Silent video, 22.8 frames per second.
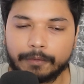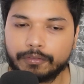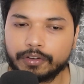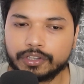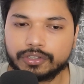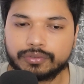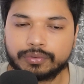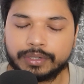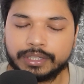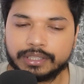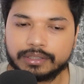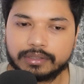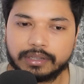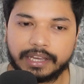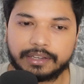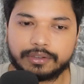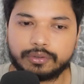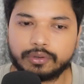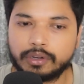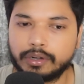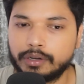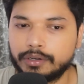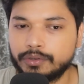The first one is
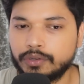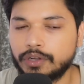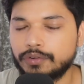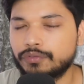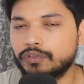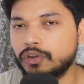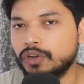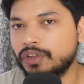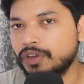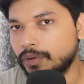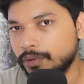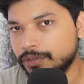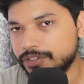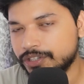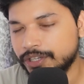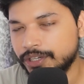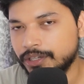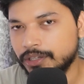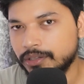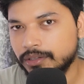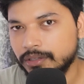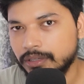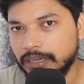like you are following our
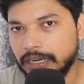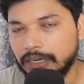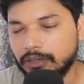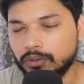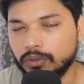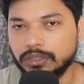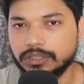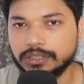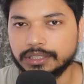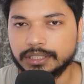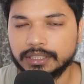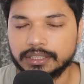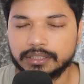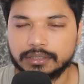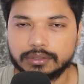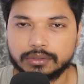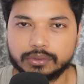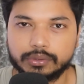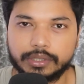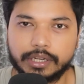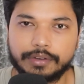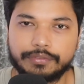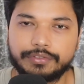channel Electronics Geek,
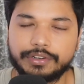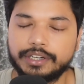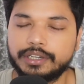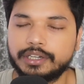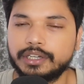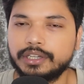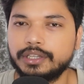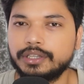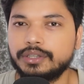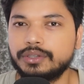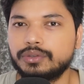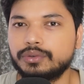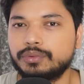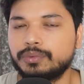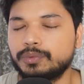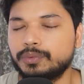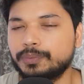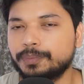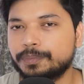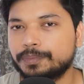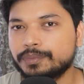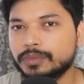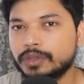so definitely you
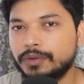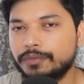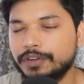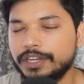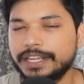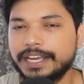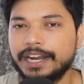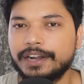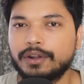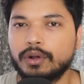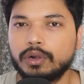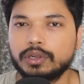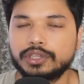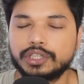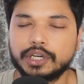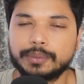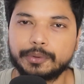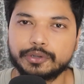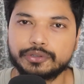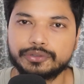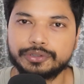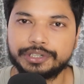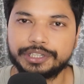we'll get all the
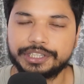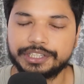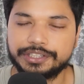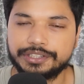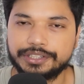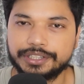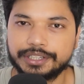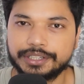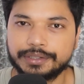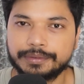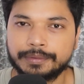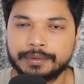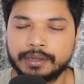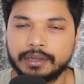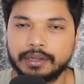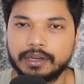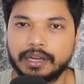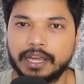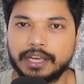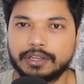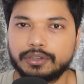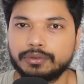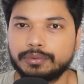opportunities here.
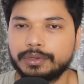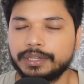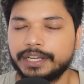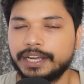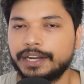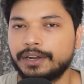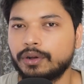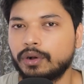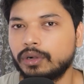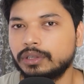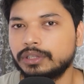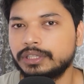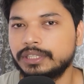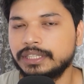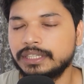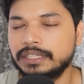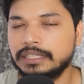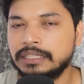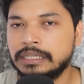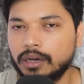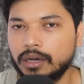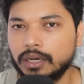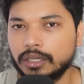Like, you will get all
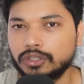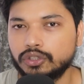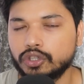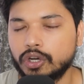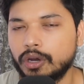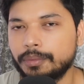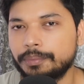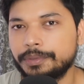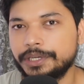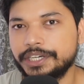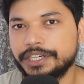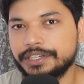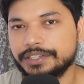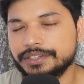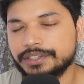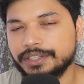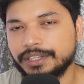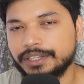the job updates